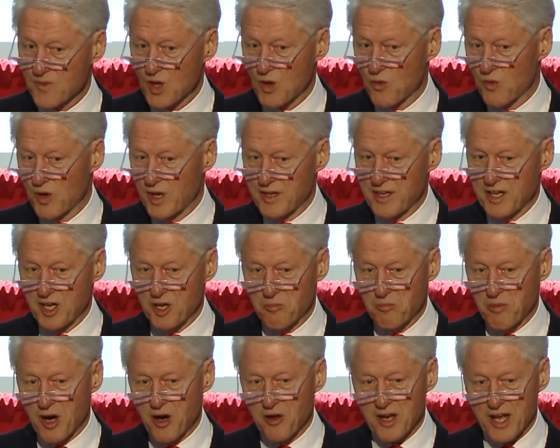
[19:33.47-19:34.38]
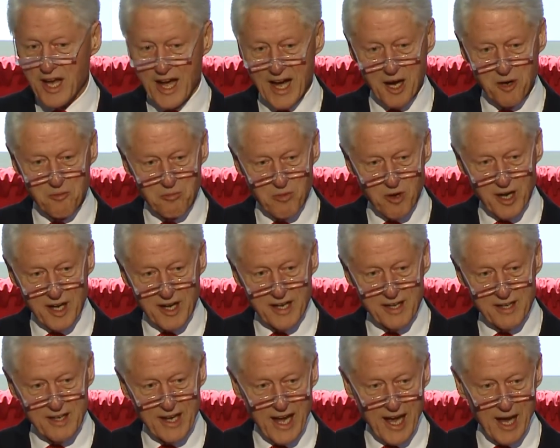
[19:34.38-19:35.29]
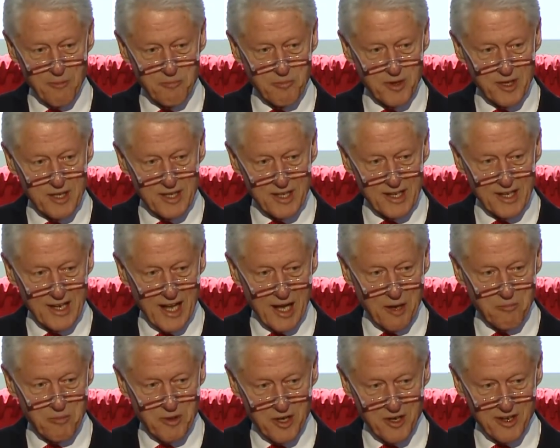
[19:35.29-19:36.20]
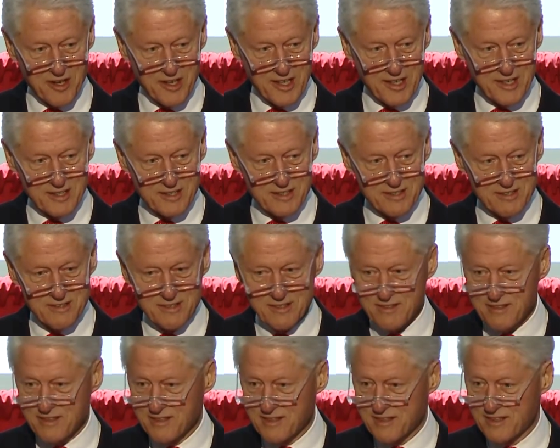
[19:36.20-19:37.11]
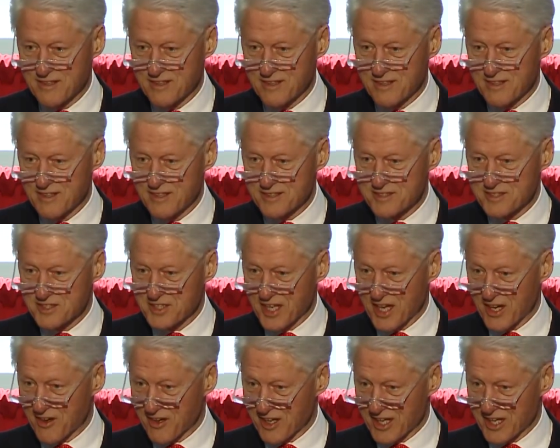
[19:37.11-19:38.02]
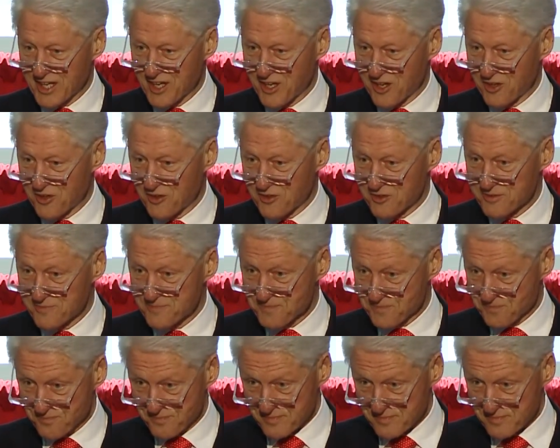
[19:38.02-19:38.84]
When the Ebola outbreak happened in Liberia, Sierra Leone,